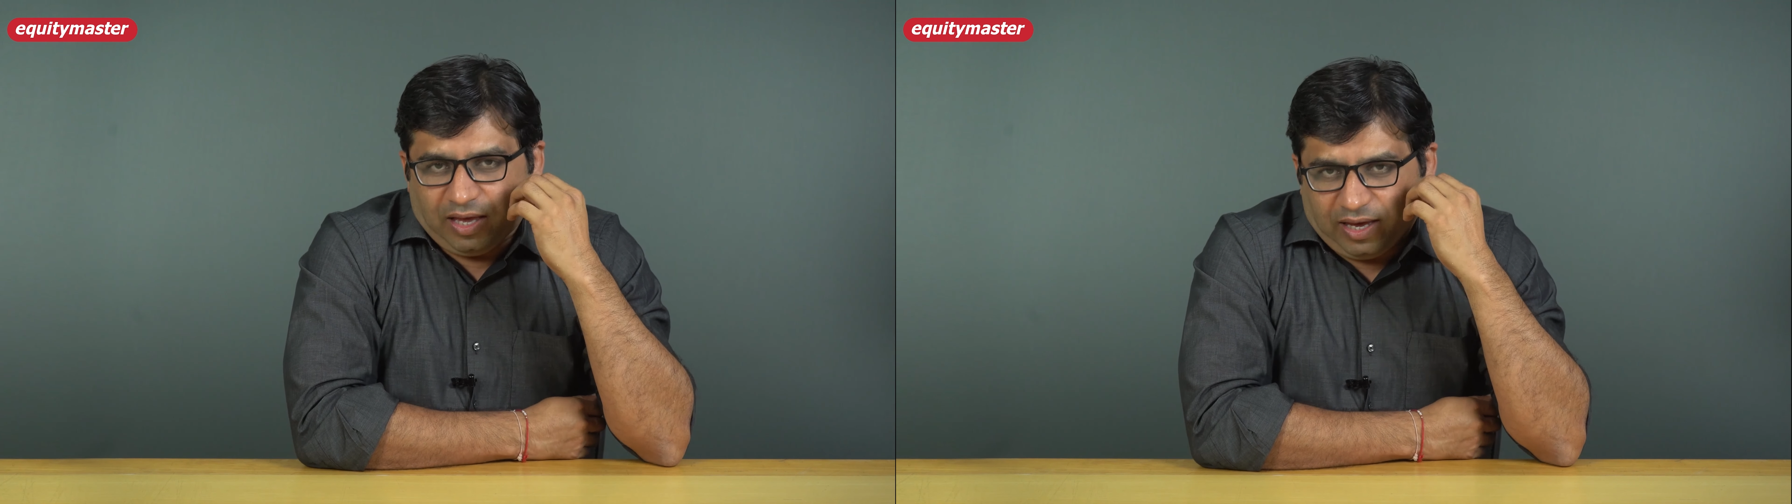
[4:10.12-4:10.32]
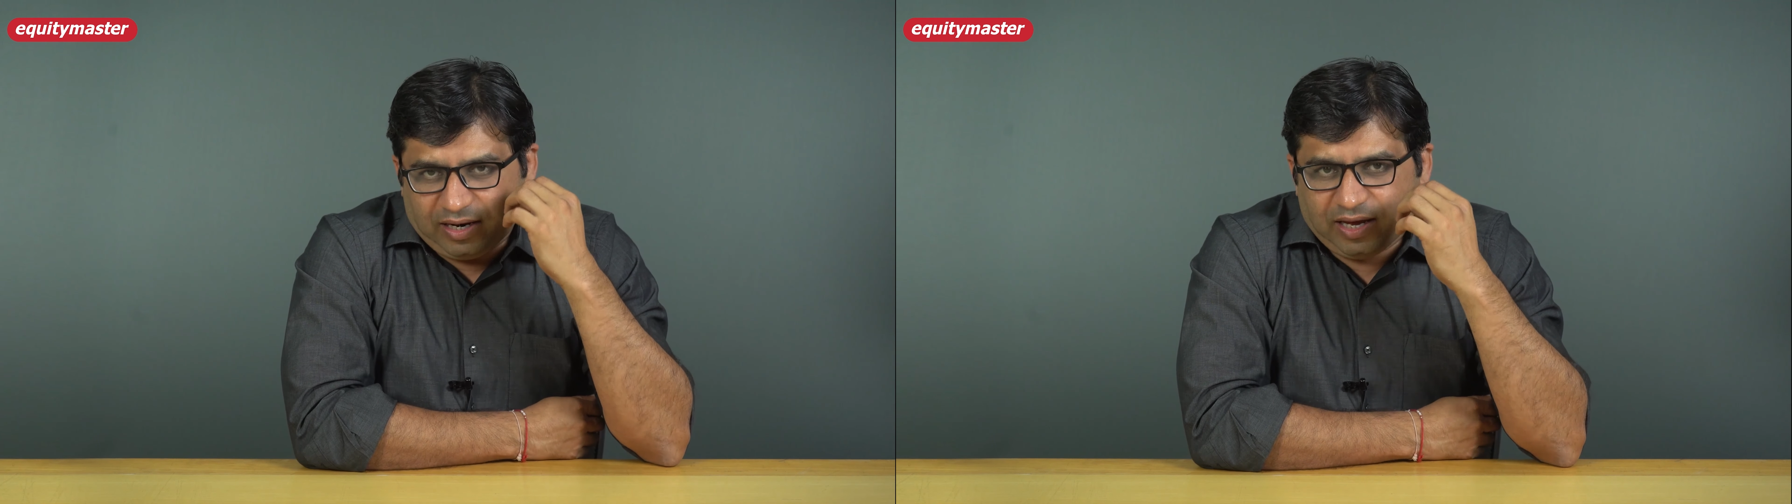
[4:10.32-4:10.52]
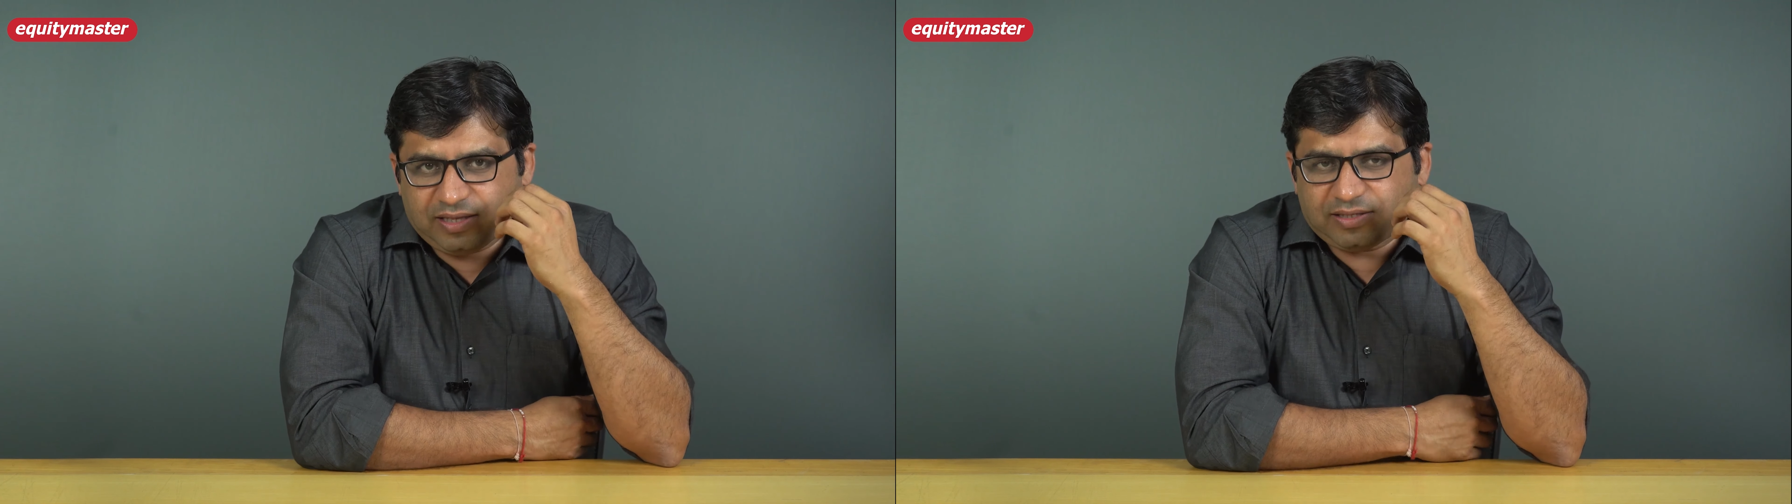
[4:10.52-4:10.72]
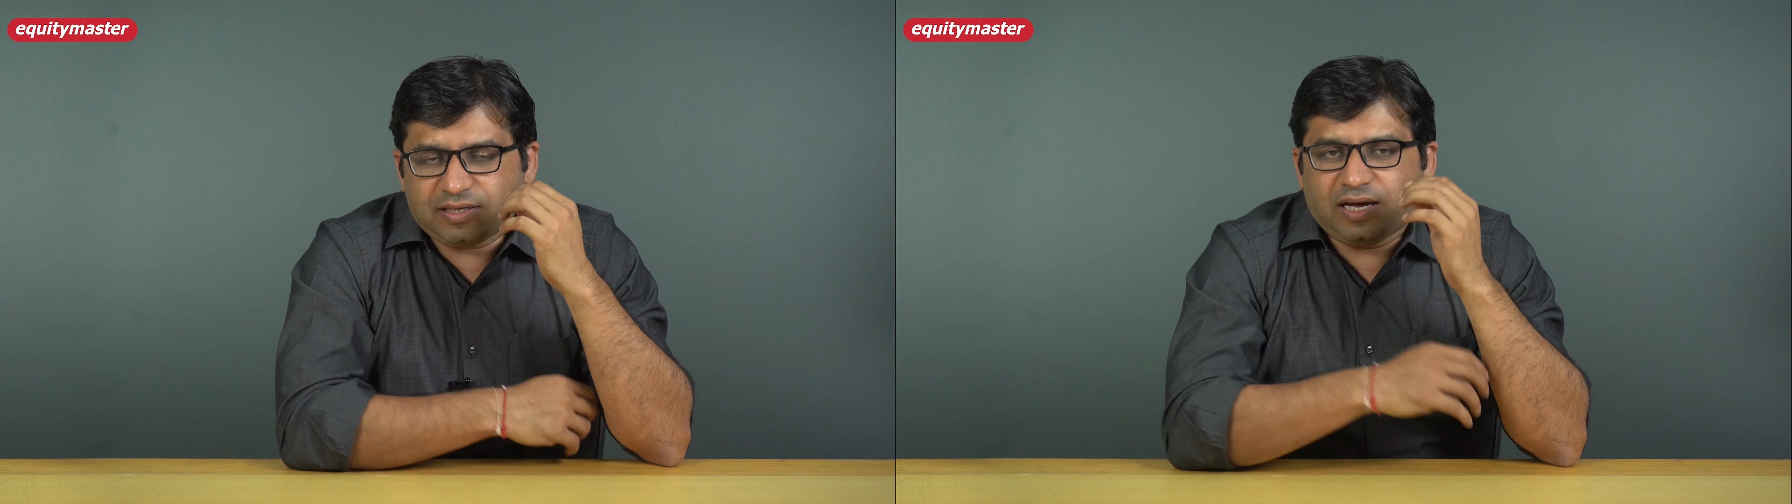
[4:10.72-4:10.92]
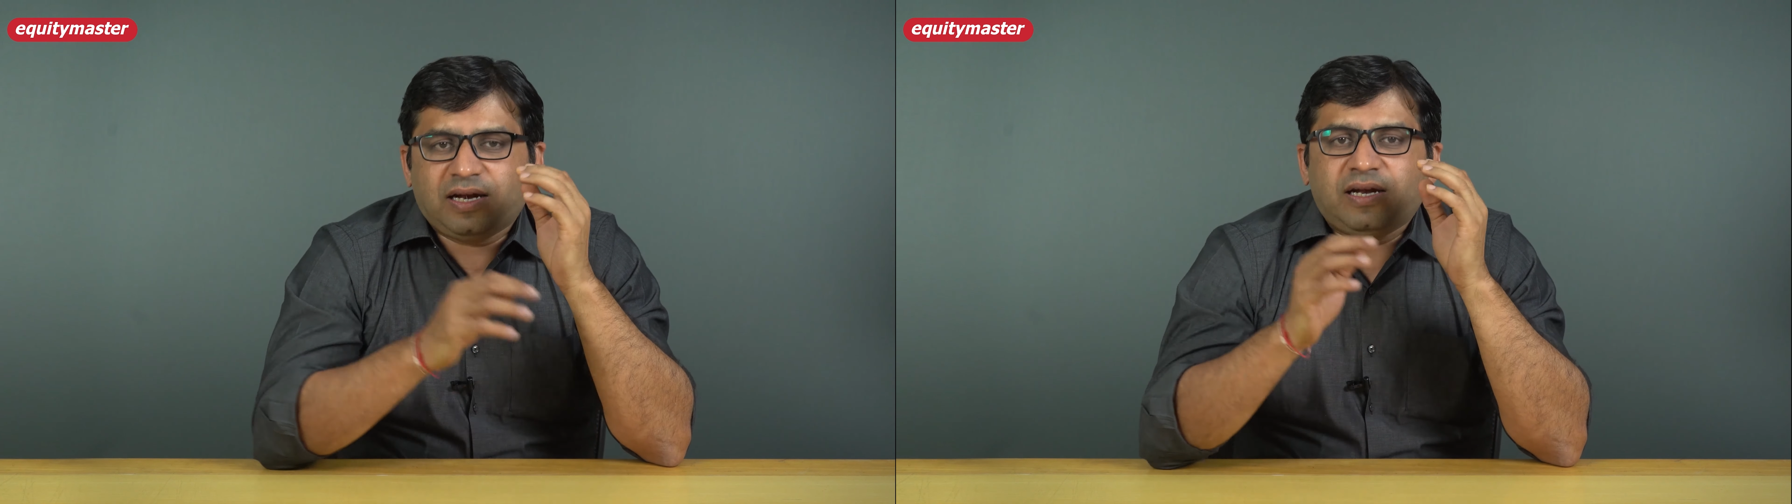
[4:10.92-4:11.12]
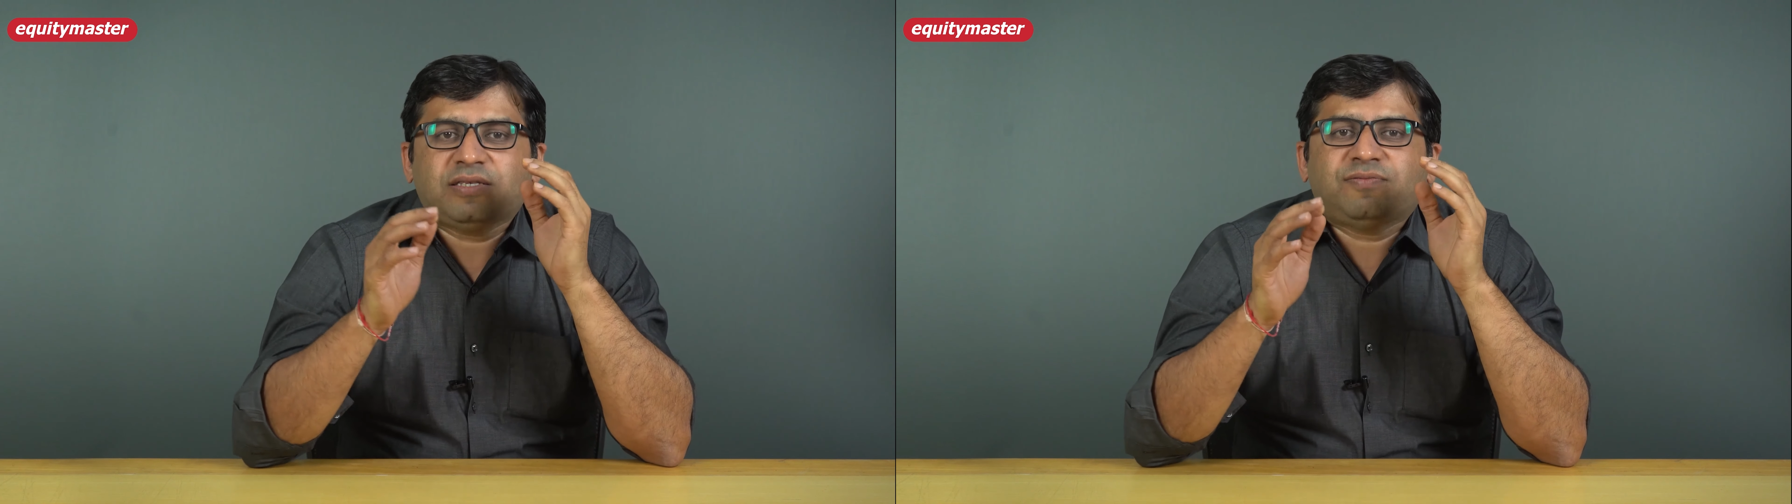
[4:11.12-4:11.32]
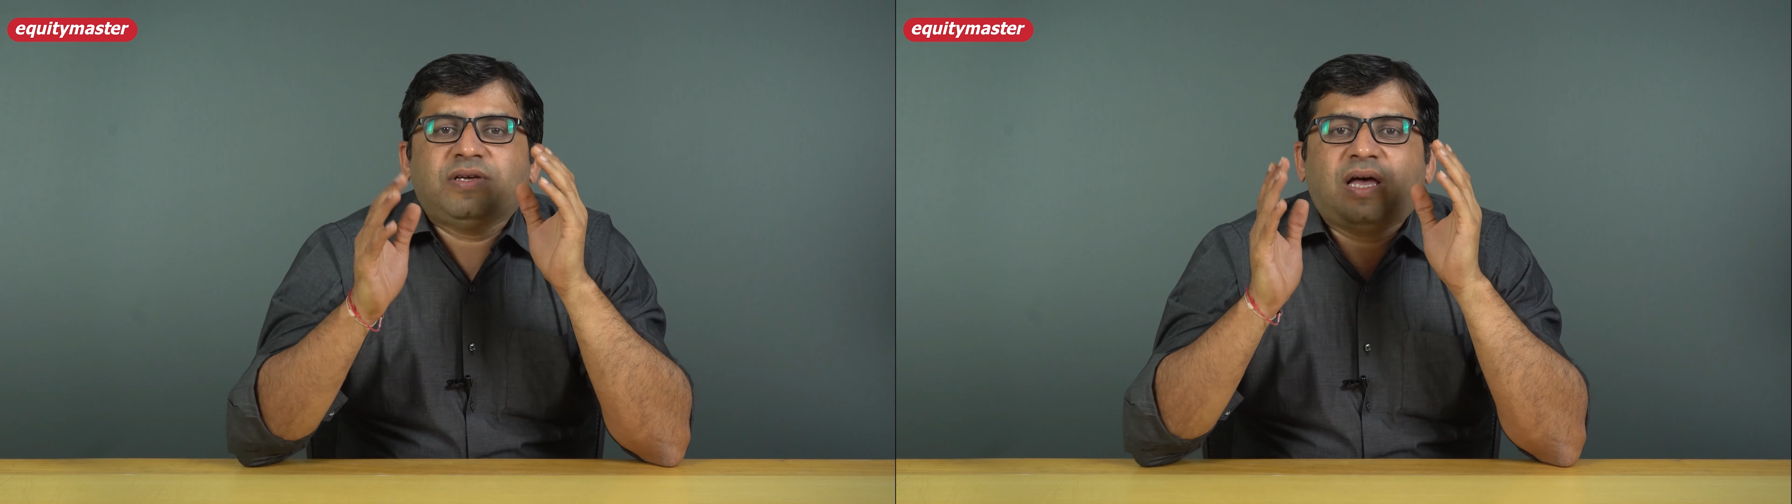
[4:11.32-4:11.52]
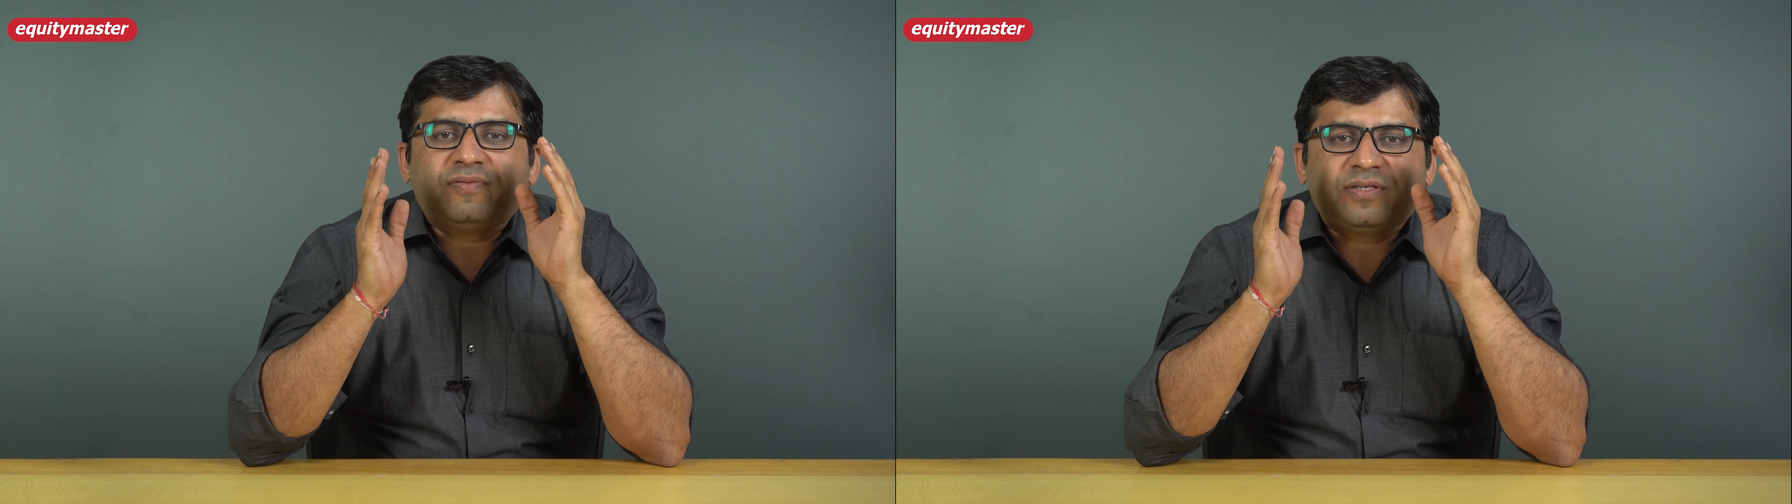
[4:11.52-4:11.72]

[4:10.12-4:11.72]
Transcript: And hence, unless we have